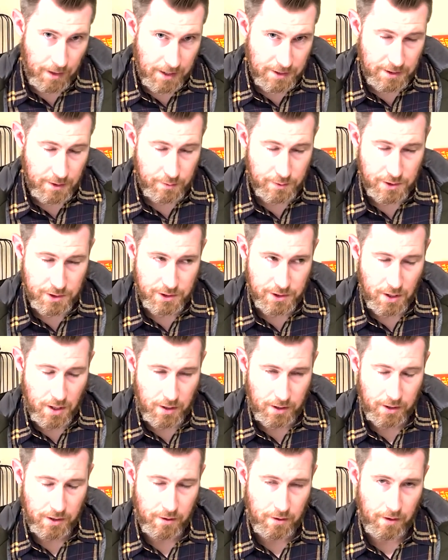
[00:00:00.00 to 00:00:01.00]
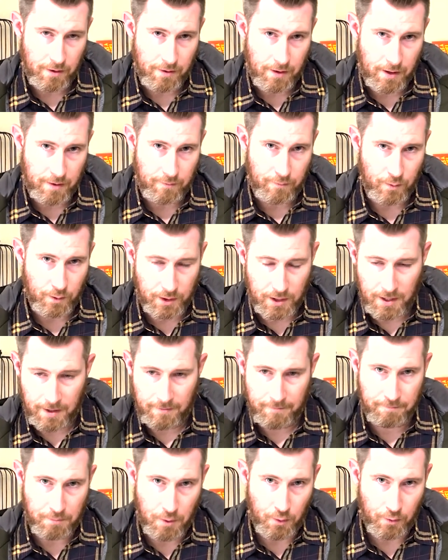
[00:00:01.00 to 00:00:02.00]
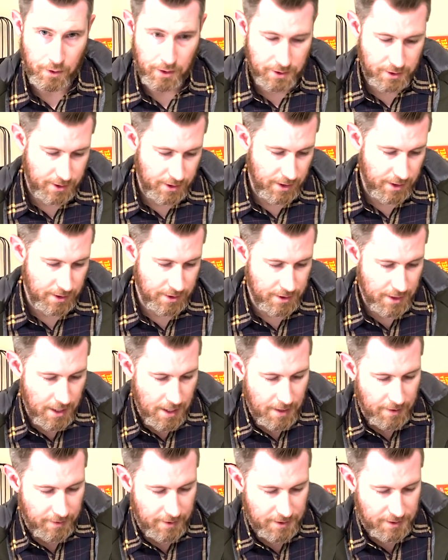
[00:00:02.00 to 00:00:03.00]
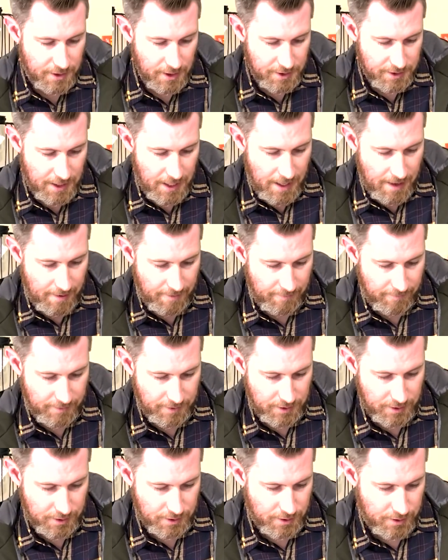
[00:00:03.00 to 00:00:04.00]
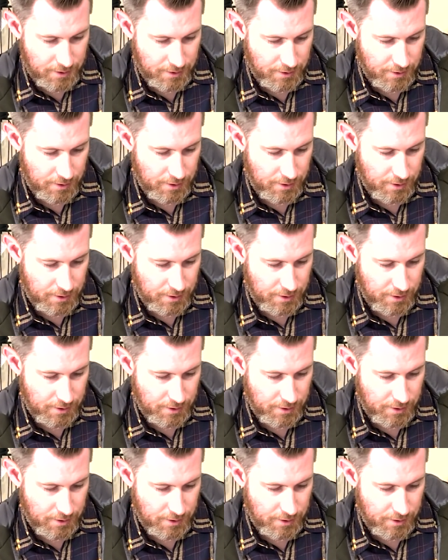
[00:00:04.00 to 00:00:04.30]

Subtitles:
as I was just talking here, I thought of one kind of bonus is this does have these